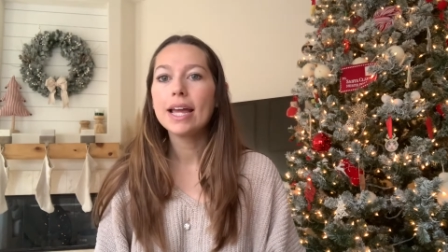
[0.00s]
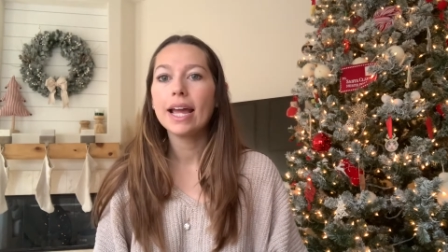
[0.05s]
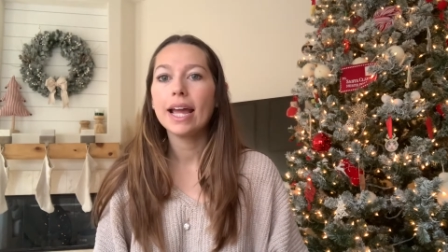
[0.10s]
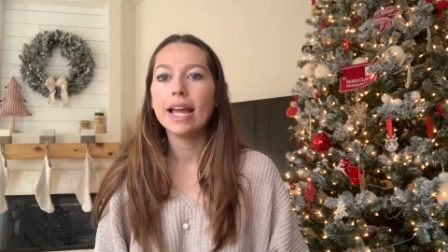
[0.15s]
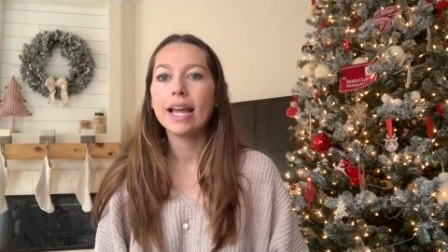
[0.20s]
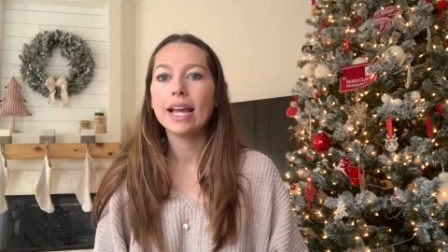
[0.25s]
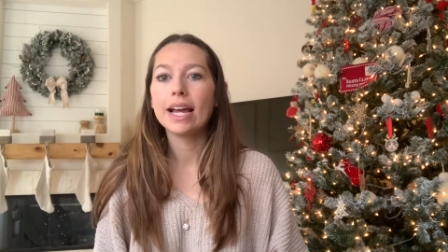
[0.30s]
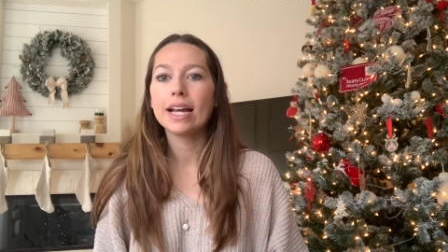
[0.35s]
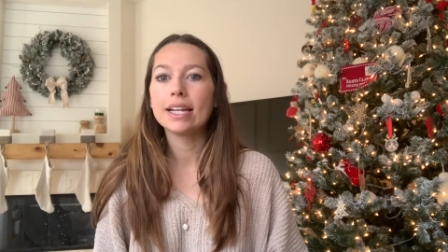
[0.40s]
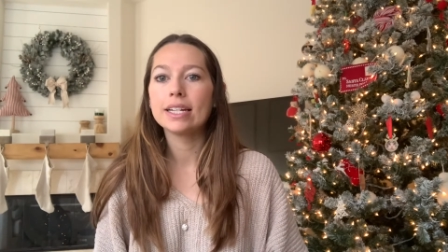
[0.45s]

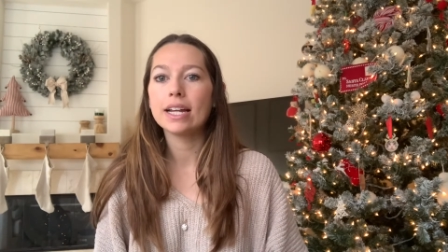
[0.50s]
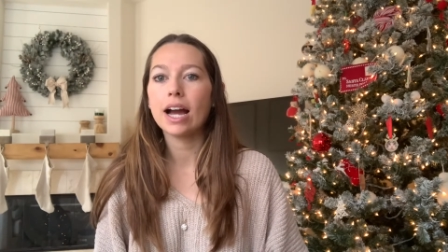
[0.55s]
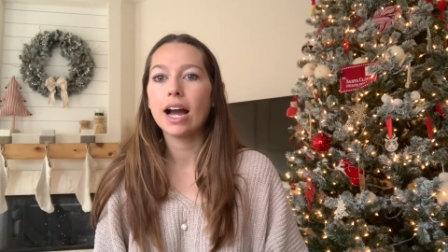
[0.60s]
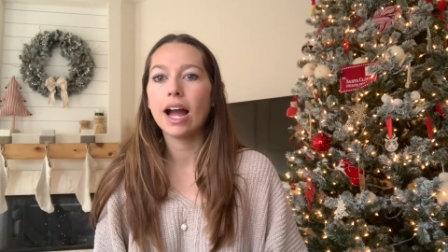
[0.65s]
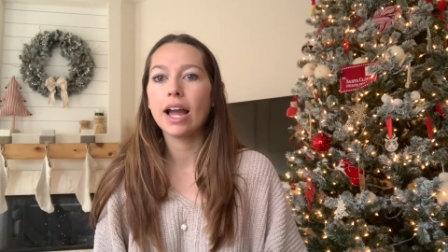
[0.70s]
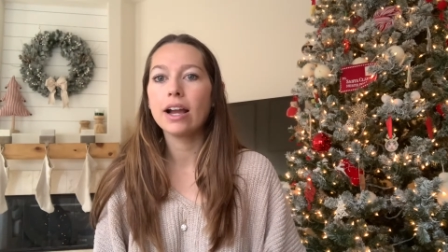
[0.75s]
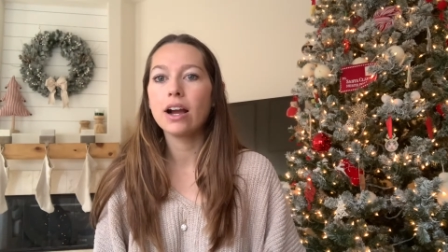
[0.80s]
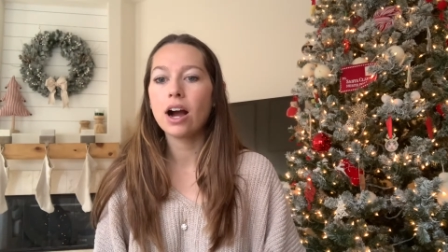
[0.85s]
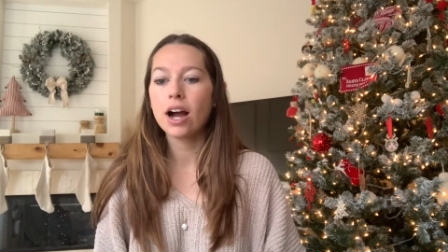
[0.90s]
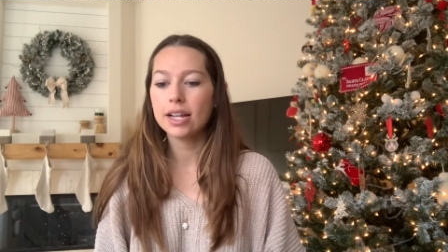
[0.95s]
And
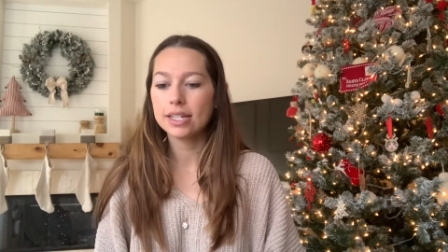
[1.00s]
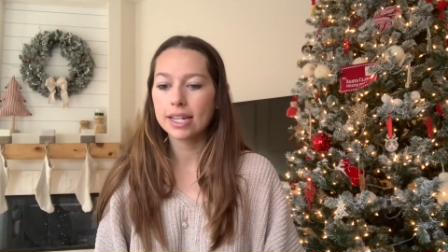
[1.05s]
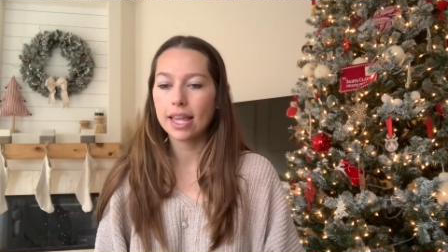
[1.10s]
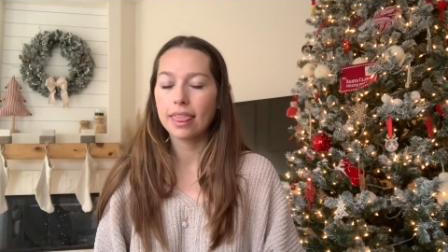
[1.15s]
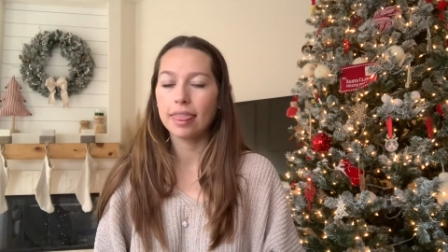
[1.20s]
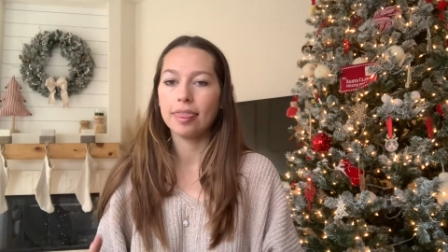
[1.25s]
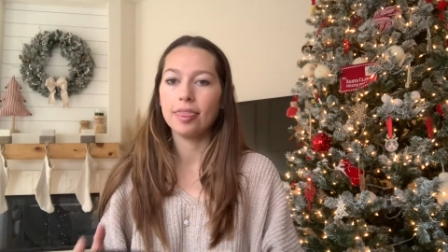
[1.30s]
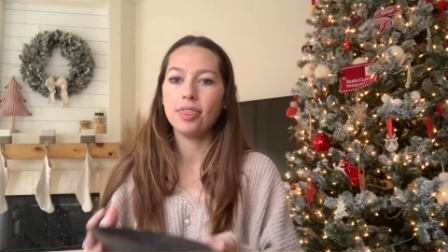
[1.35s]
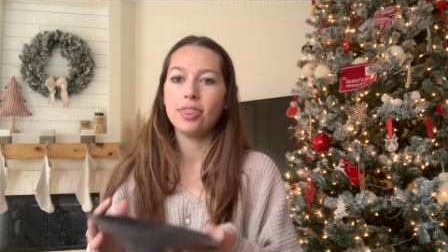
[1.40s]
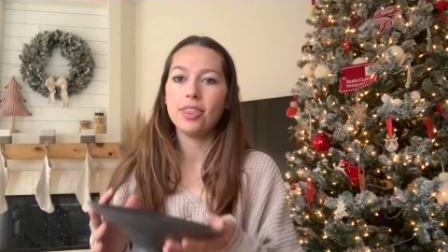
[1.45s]
I got
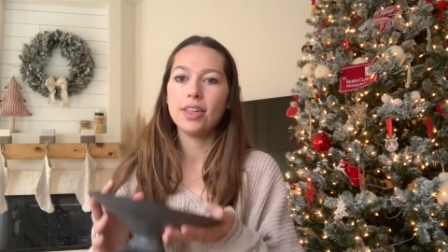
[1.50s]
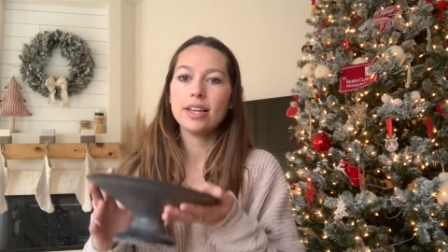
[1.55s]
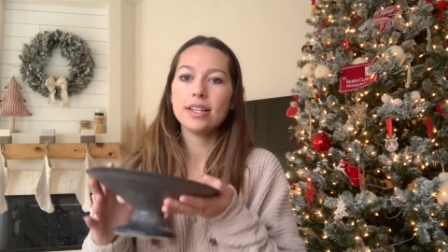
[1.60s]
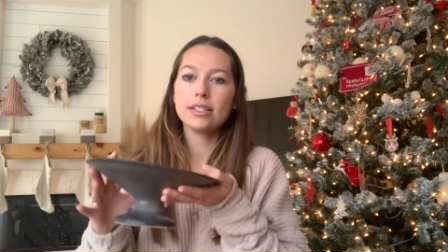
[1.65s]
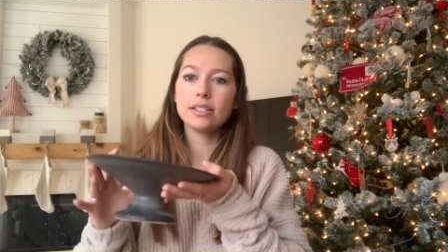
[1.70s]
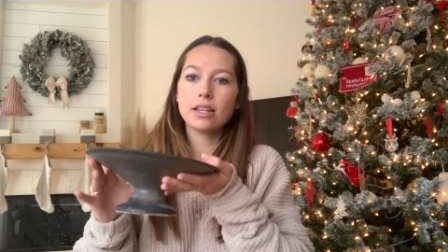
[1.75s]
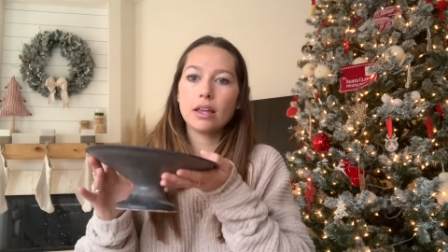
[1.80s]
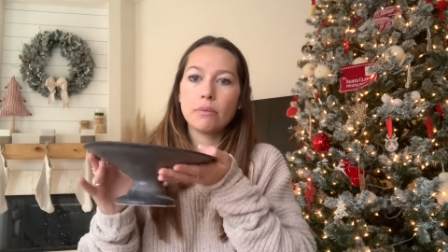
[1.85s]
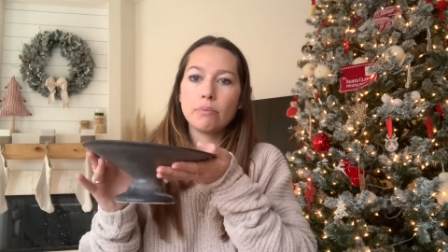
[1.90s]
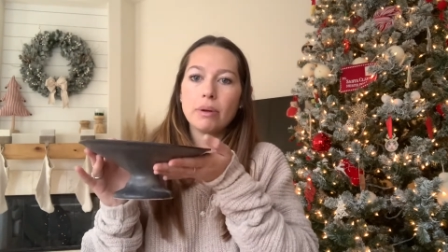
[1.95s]

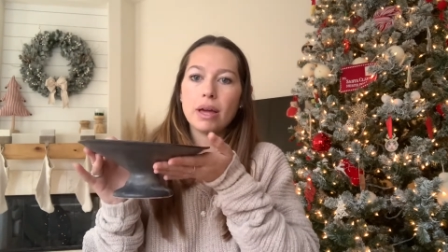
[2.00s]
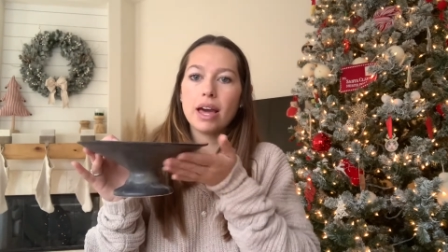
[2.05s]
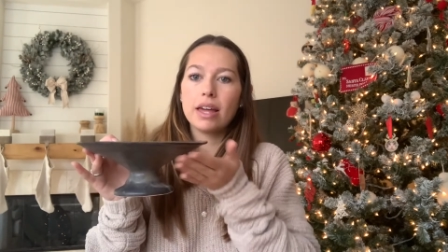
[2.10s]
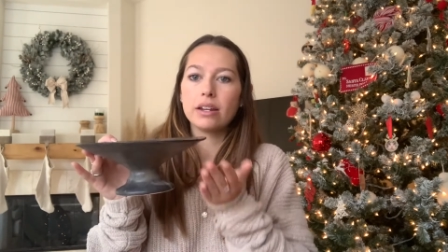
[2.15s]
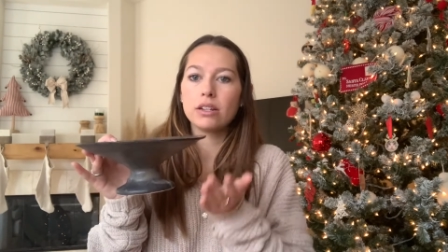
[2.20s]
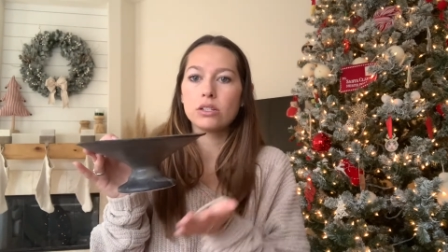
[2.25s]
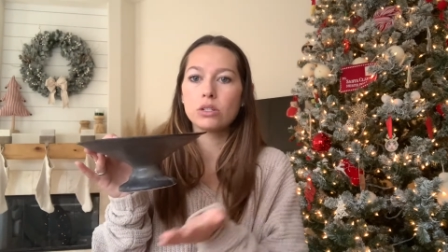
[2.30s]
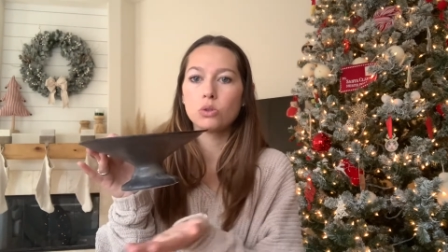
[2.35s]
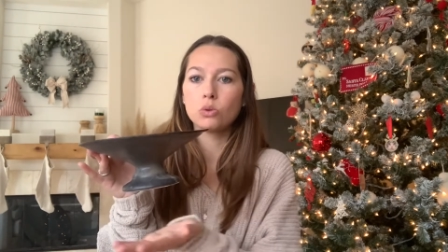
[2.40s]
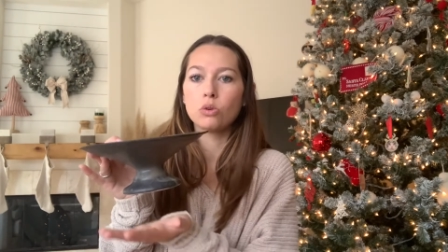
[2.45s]
this
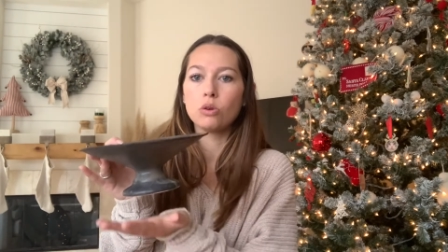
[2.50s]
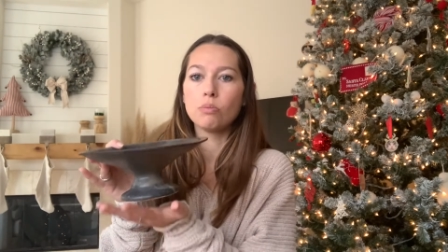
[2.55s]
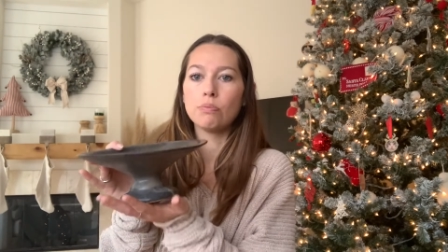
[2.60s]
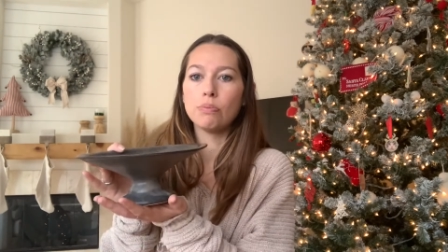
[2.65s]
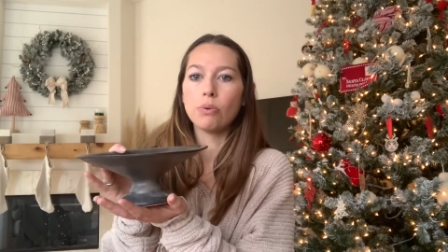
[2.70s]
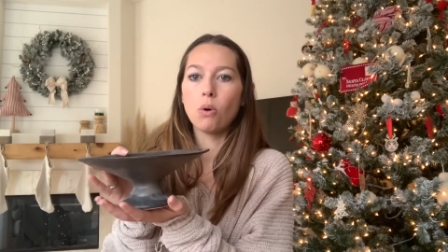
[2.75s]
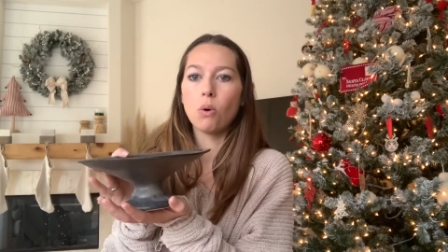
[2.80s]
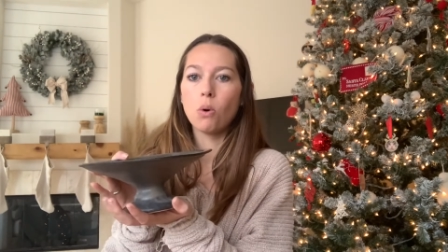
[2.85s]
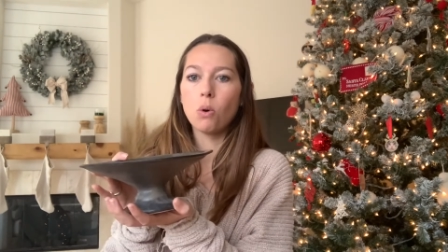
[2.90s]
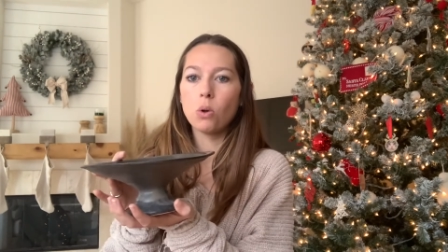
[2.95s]
pedestal
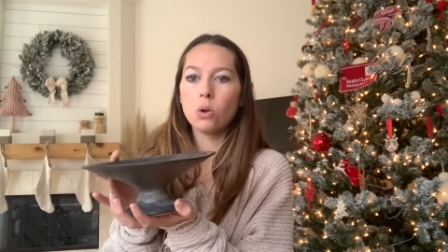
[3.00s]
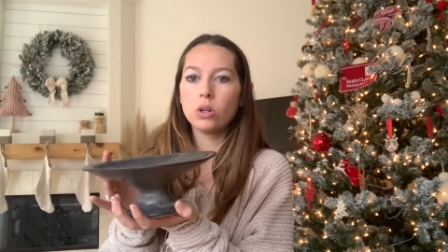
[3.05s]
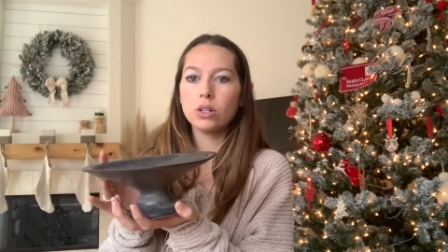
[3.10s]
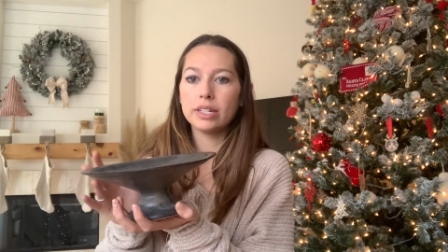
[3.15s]
bowl.